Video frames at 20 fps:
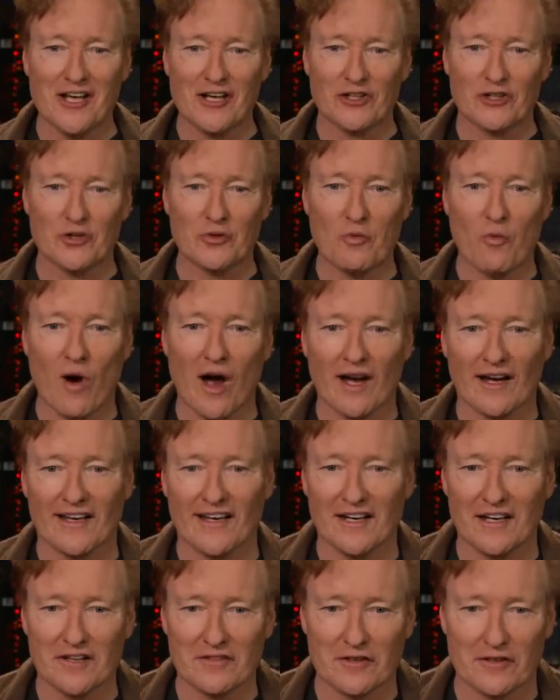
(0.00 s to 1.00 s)
you walk
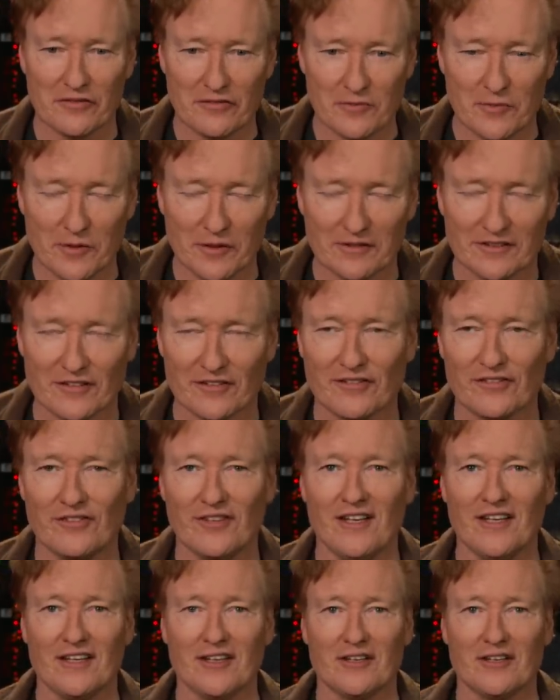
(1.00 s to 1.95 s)
in and they're thrilled to see